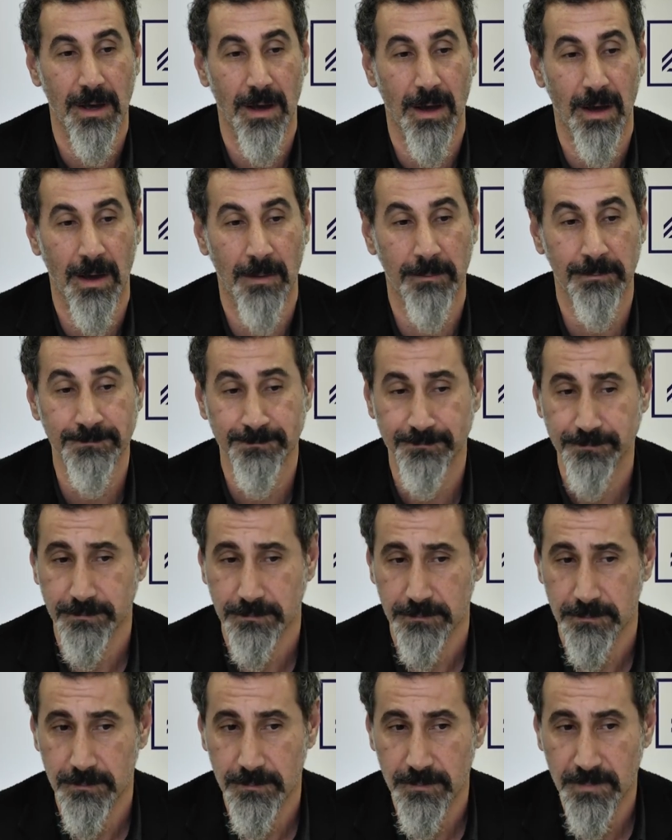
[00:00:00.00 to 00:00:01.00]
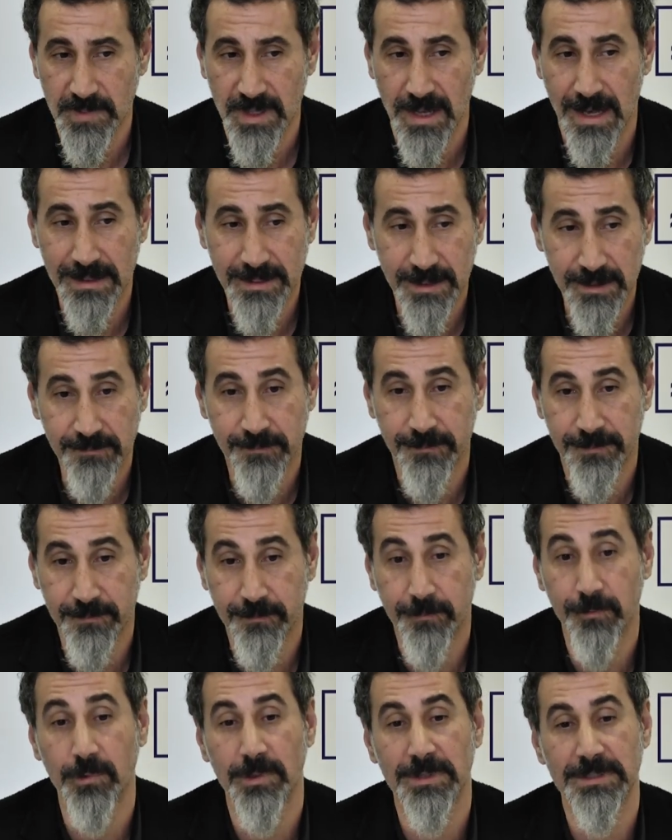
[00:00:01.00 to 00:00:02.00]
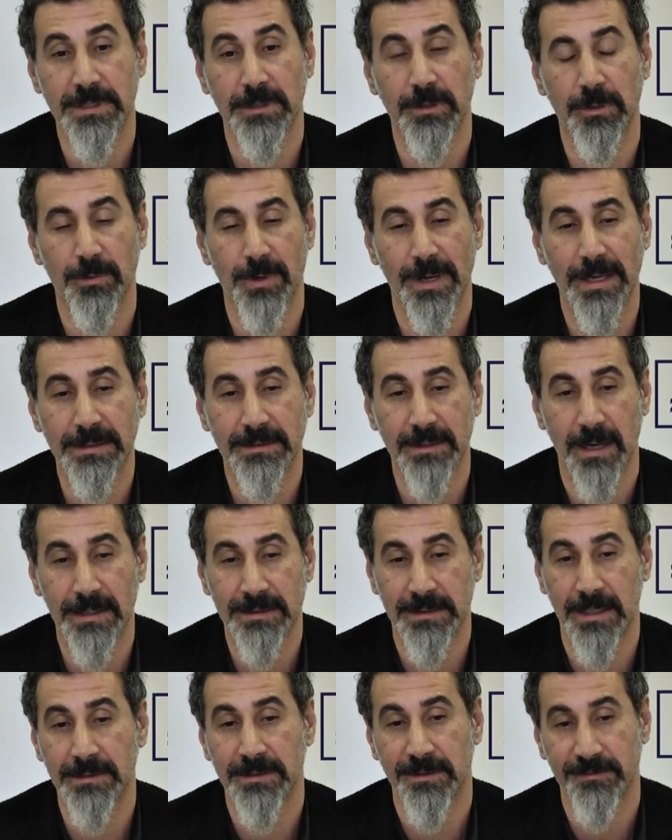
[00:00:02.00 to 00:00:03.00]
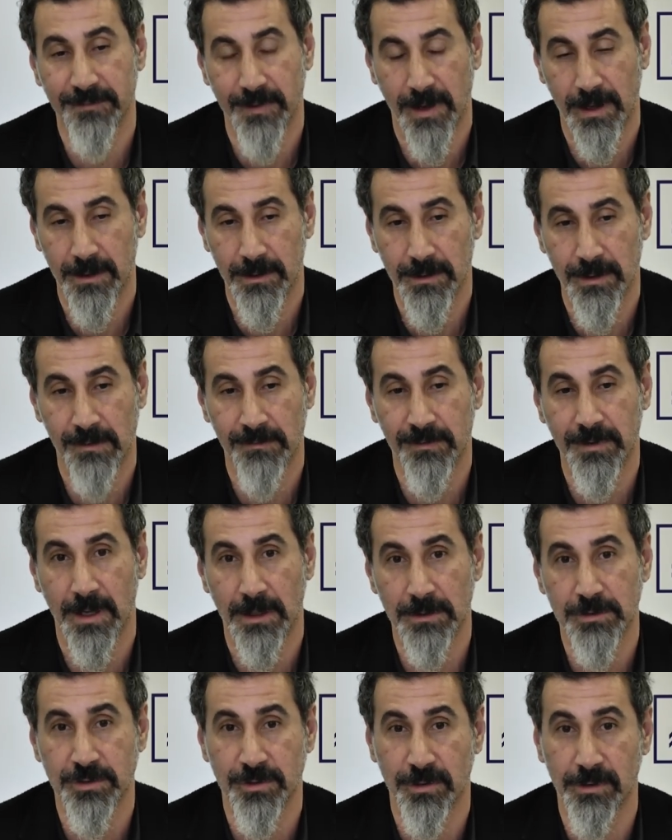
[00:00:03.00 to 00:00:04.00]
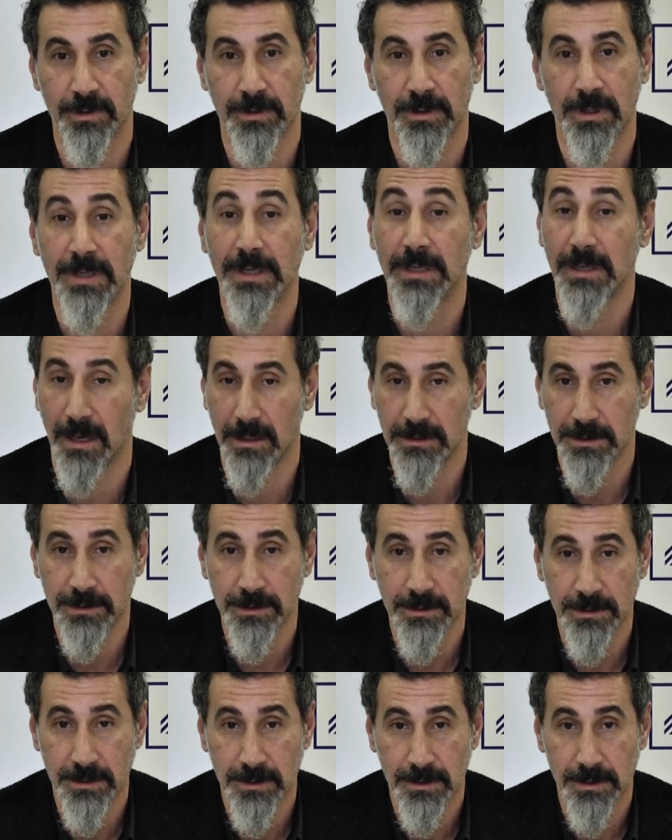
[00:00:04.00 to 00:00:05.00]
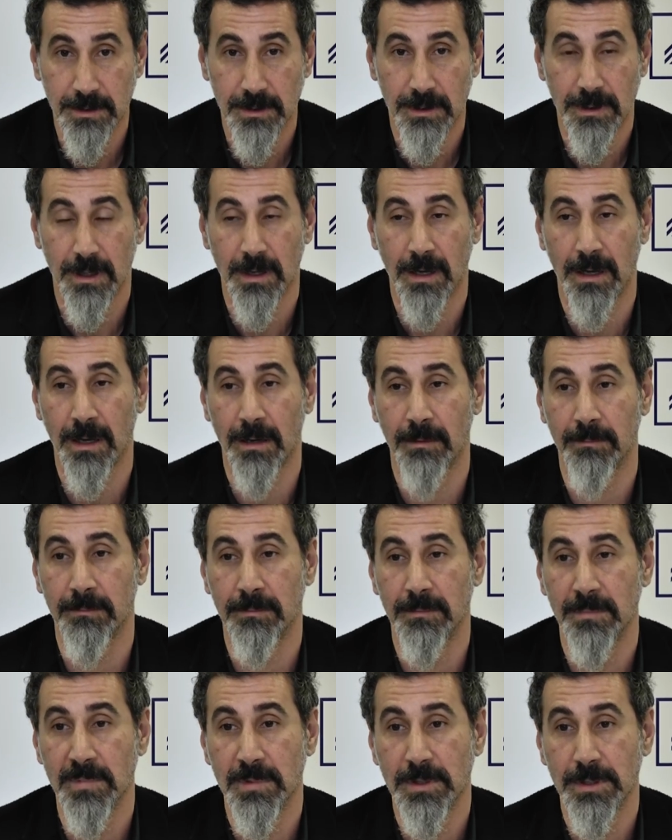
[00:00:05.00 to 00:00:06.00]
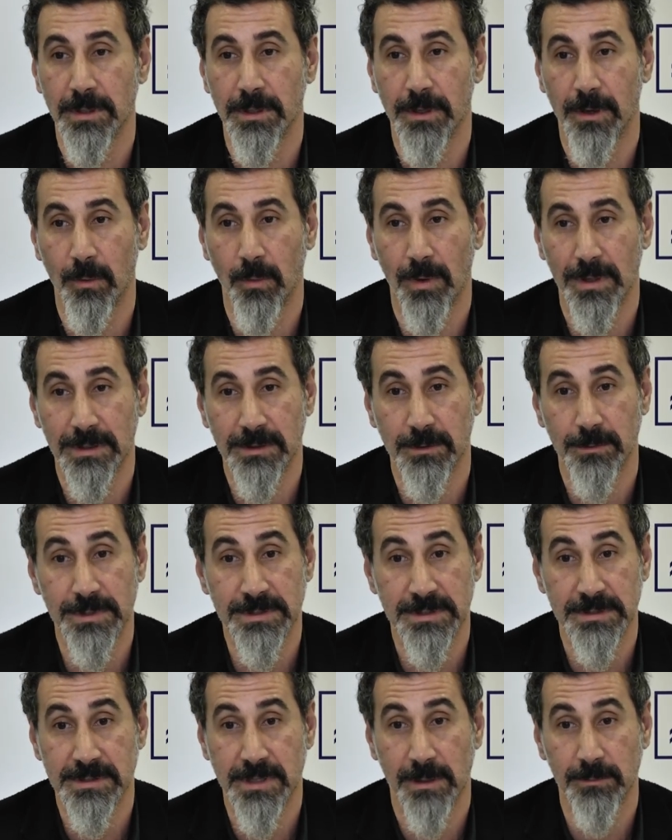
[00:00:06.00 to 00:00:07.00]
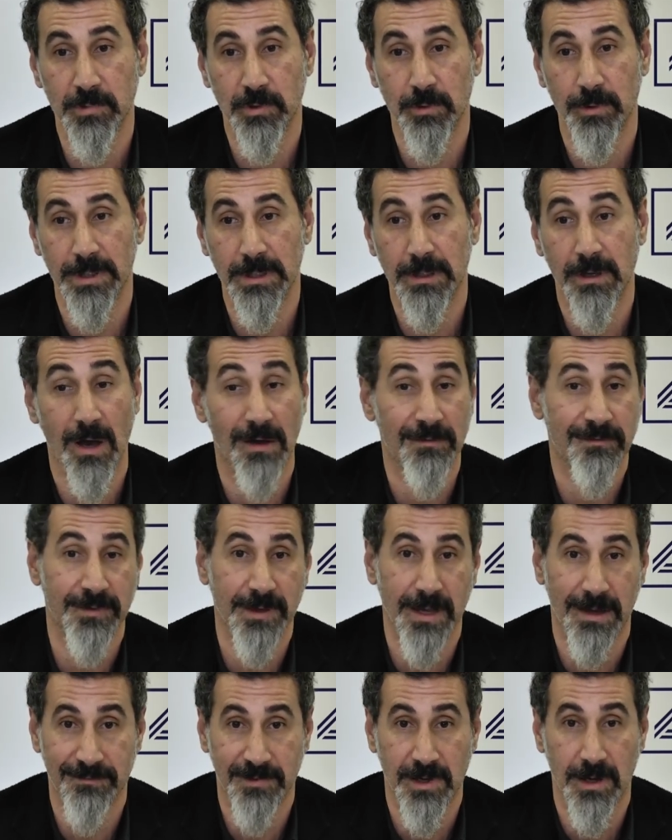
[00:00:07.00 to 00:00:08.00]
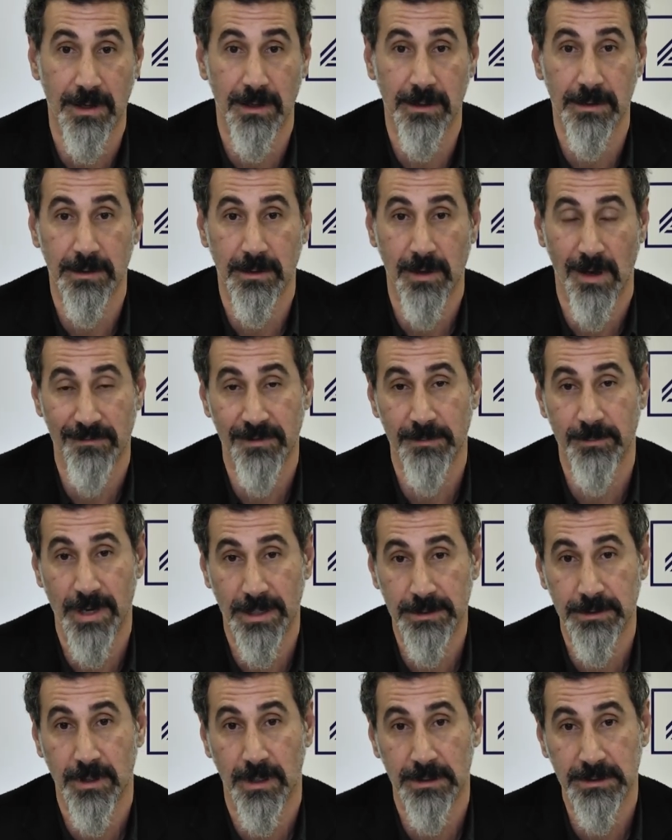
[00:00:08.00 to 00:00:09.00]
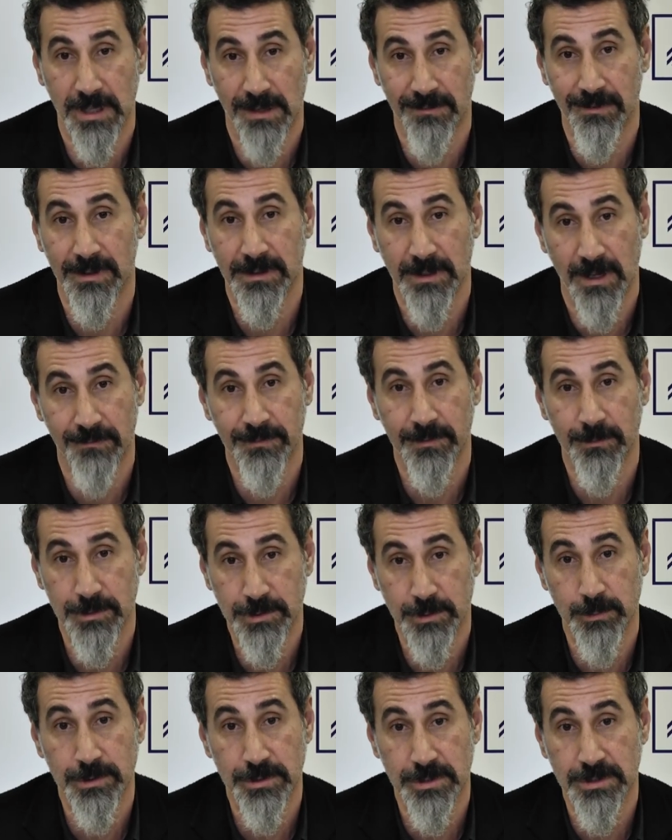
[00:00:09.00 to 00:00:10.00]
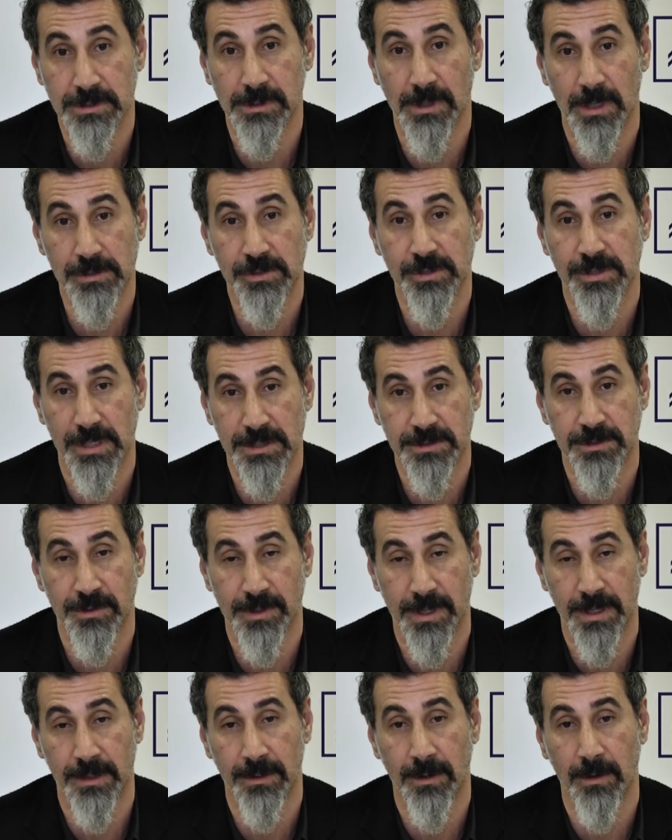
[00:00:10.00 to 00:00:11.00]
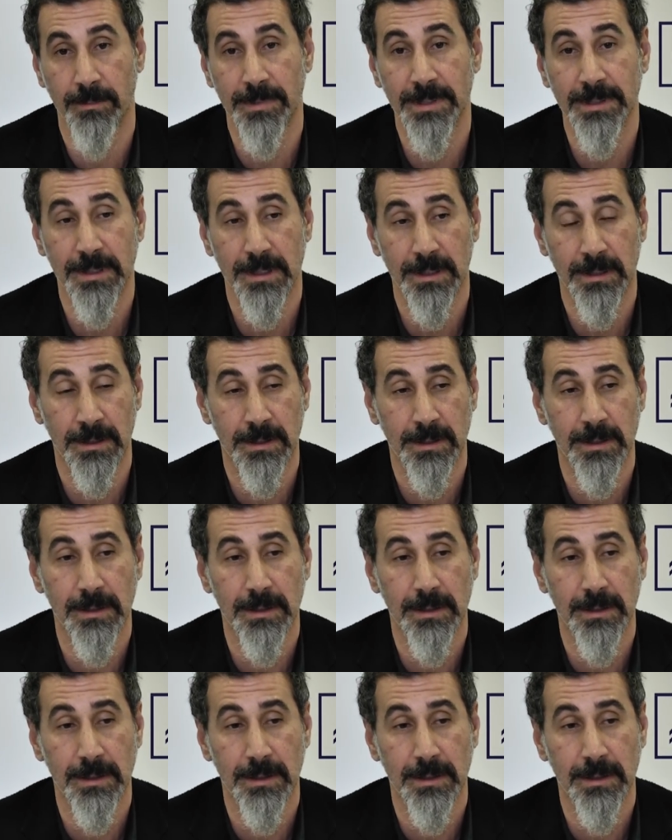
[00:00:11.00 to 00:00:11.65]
I think food is a great identifier of cultural color. You know, one of the reasons I'm doing coffee, I've got a coffee brand called Kava Coffee, which we just launched yesterday in Armenia.